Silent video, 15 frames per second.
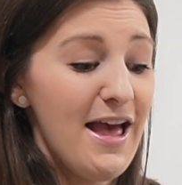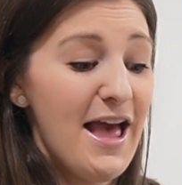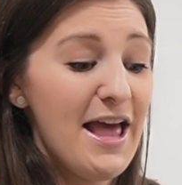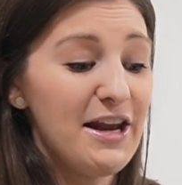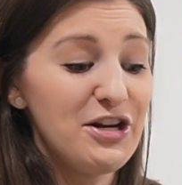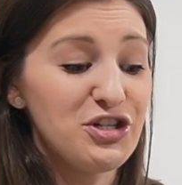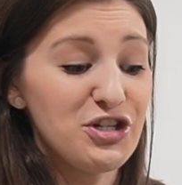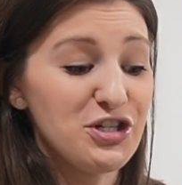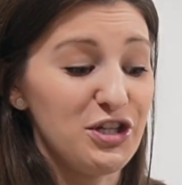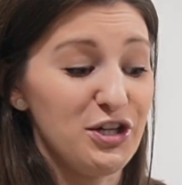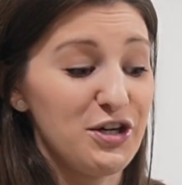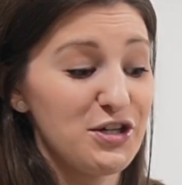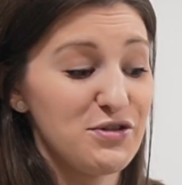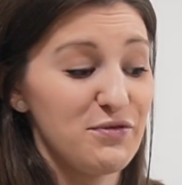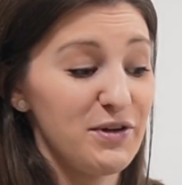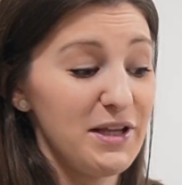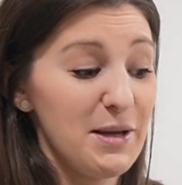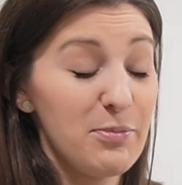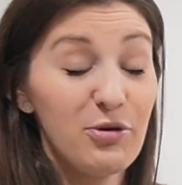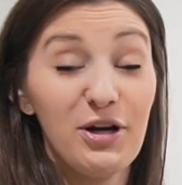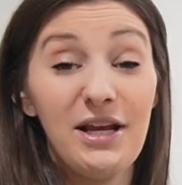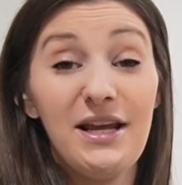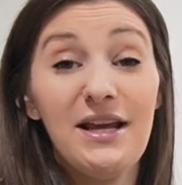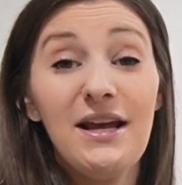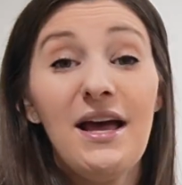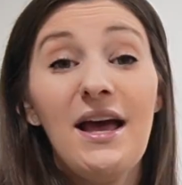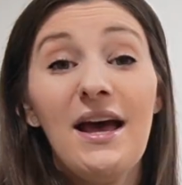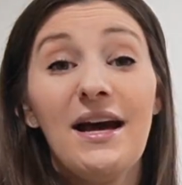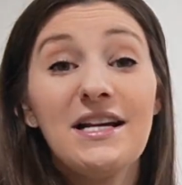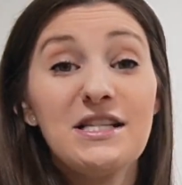and it just looks really pretty,
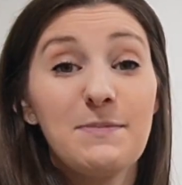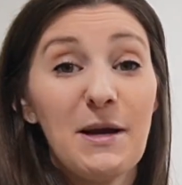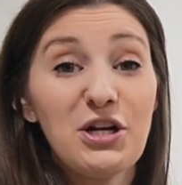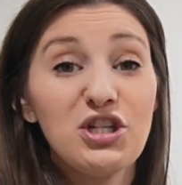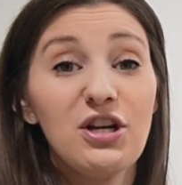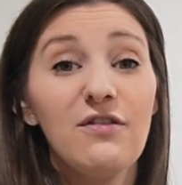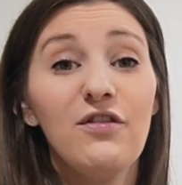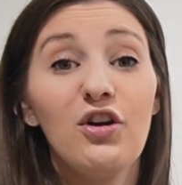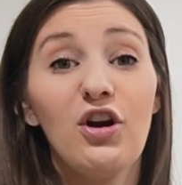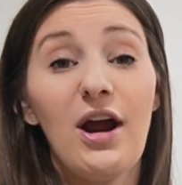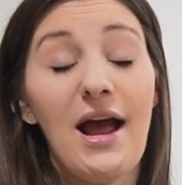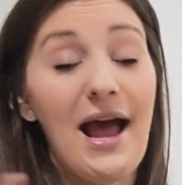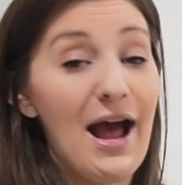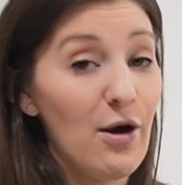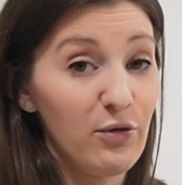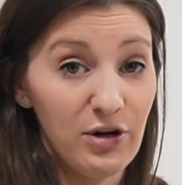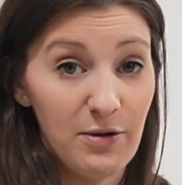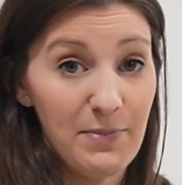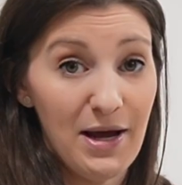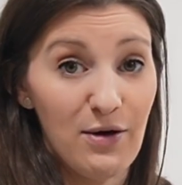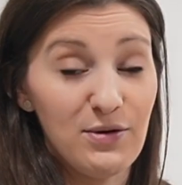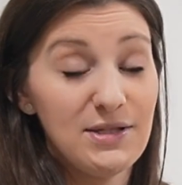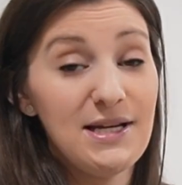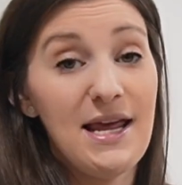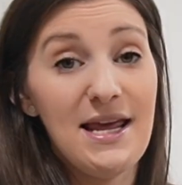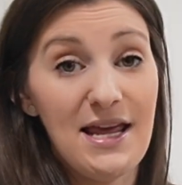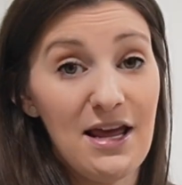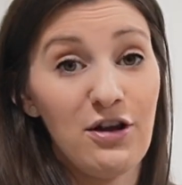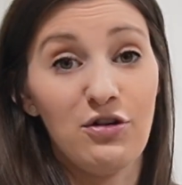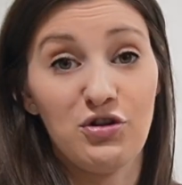especially if you're out and about
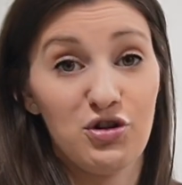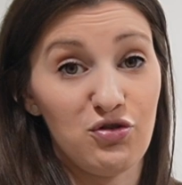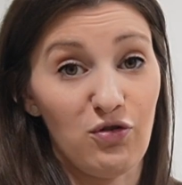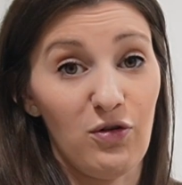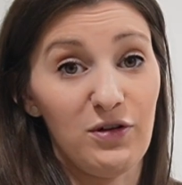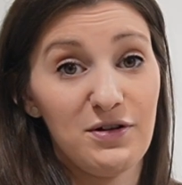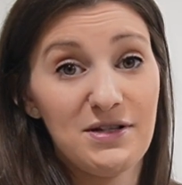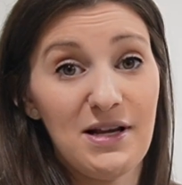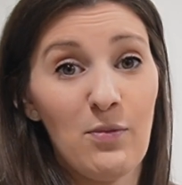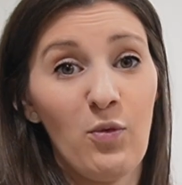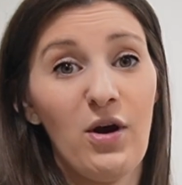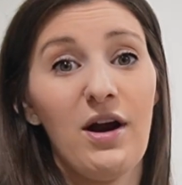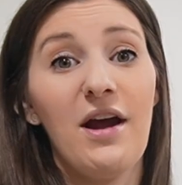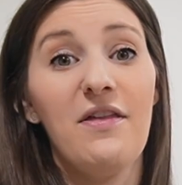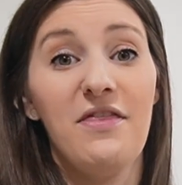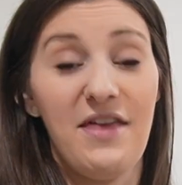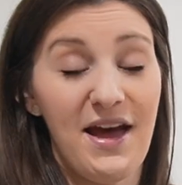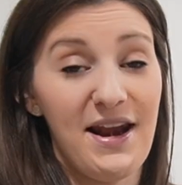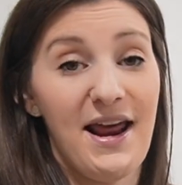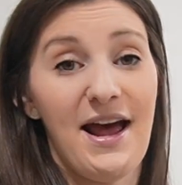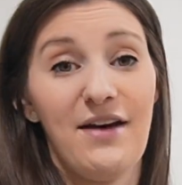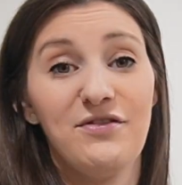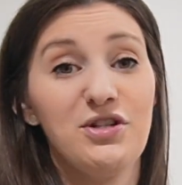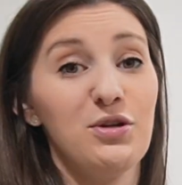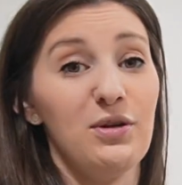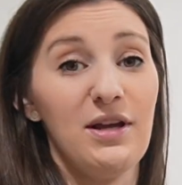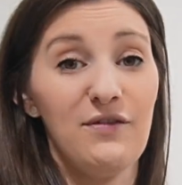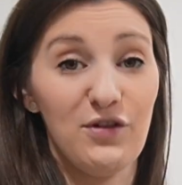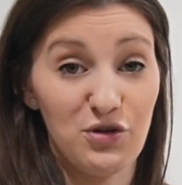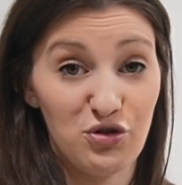taking your stroller somewhere and then have to
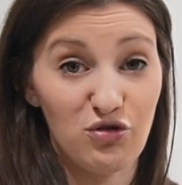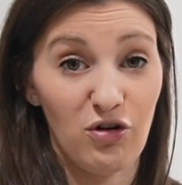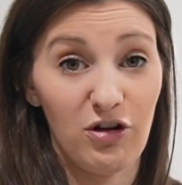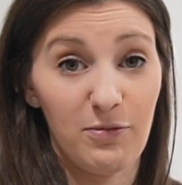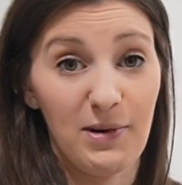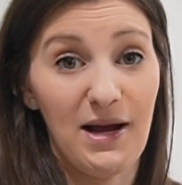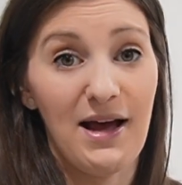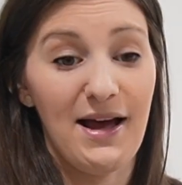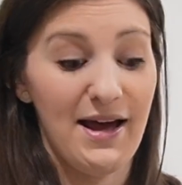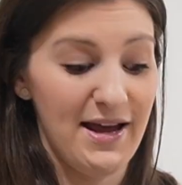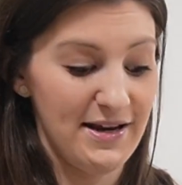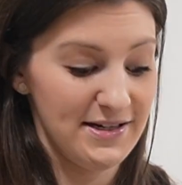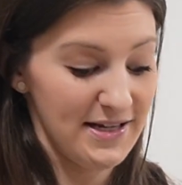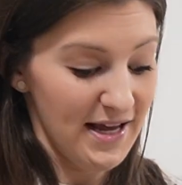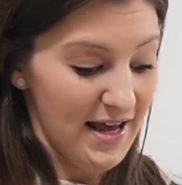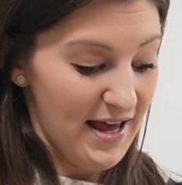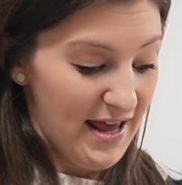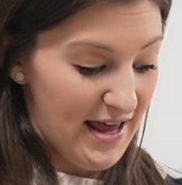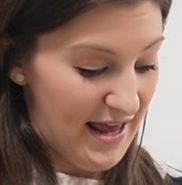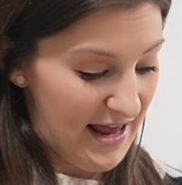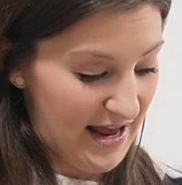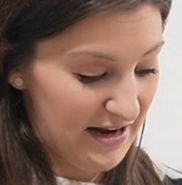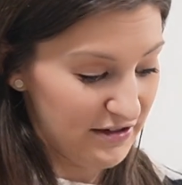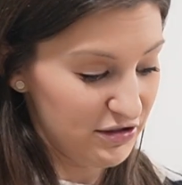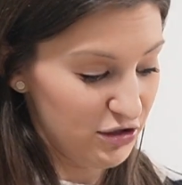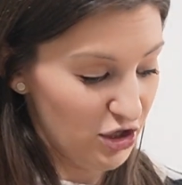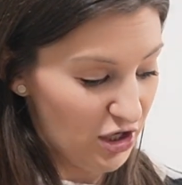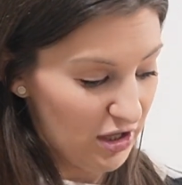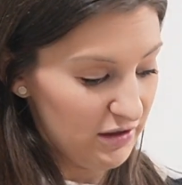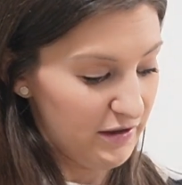leave your stroller behind and
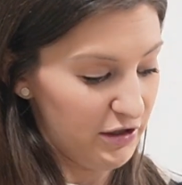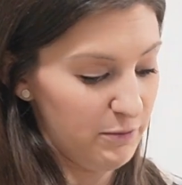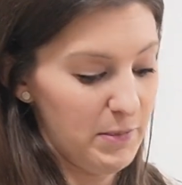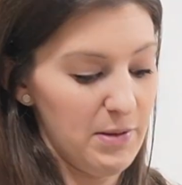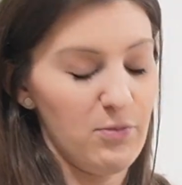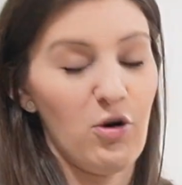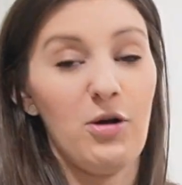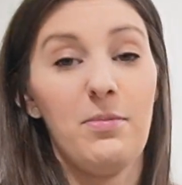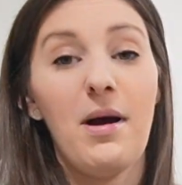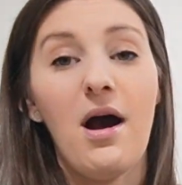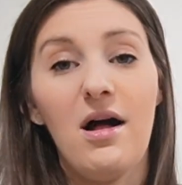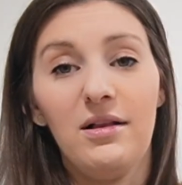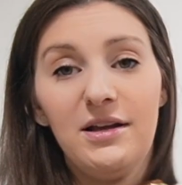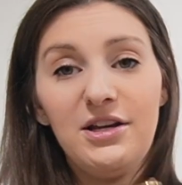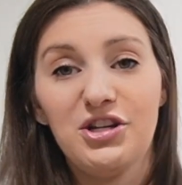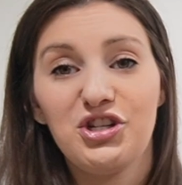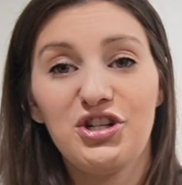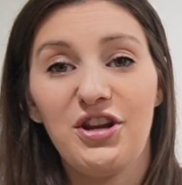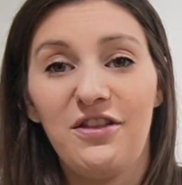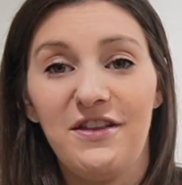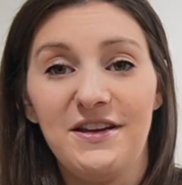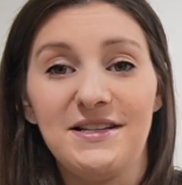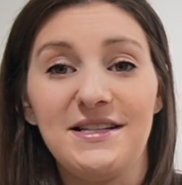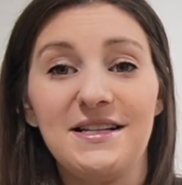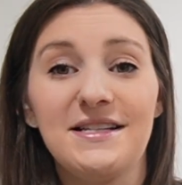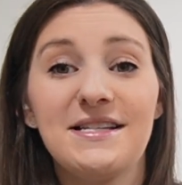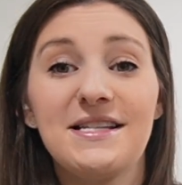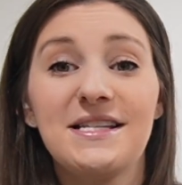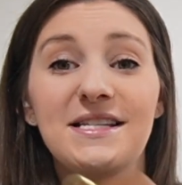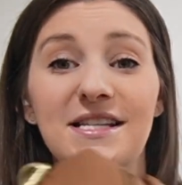look a little bit more polished. This
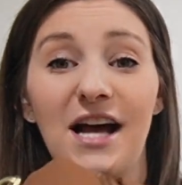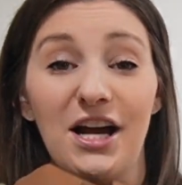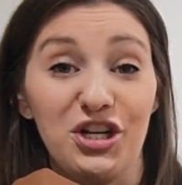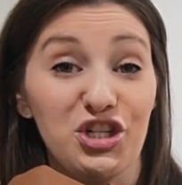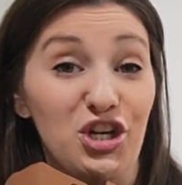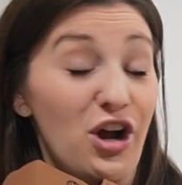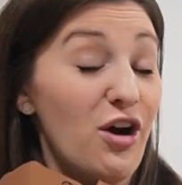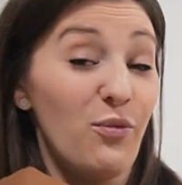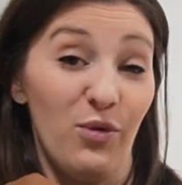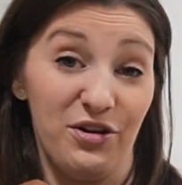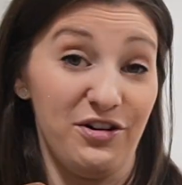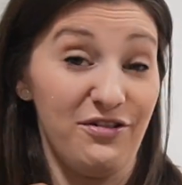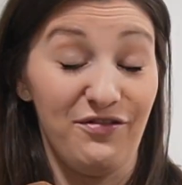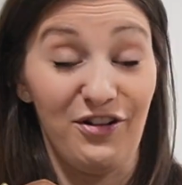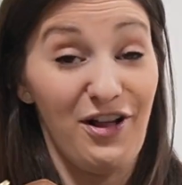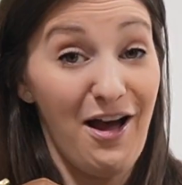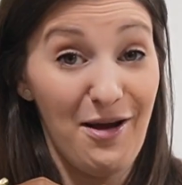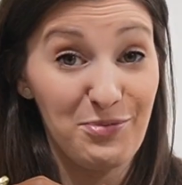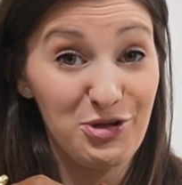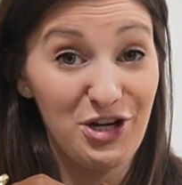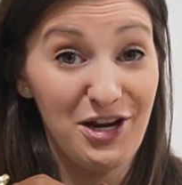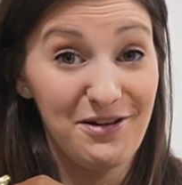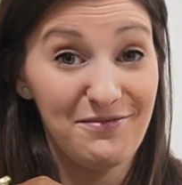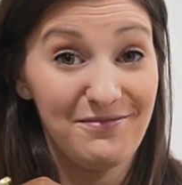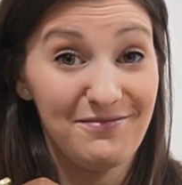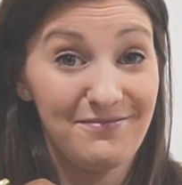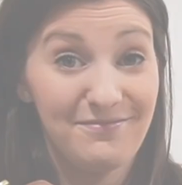is such a wonderful option.